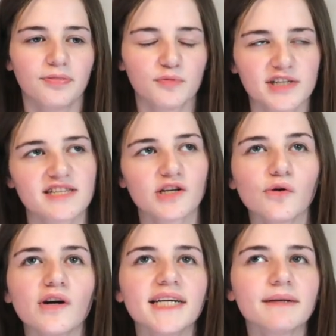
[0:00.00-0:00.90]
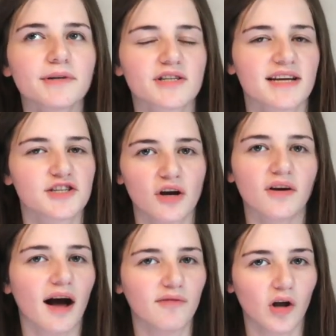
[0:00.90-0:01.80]
which is annoying because I
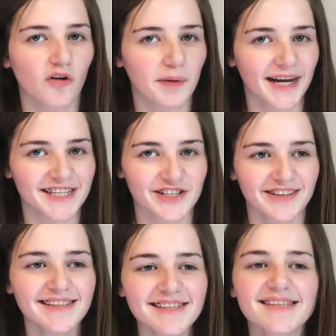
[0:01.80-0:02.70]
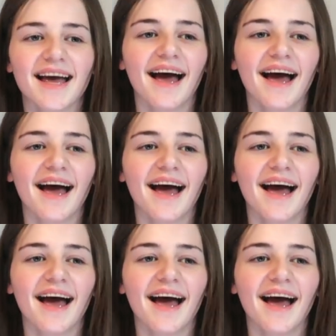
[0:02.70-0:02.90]
don't have a lot of patience.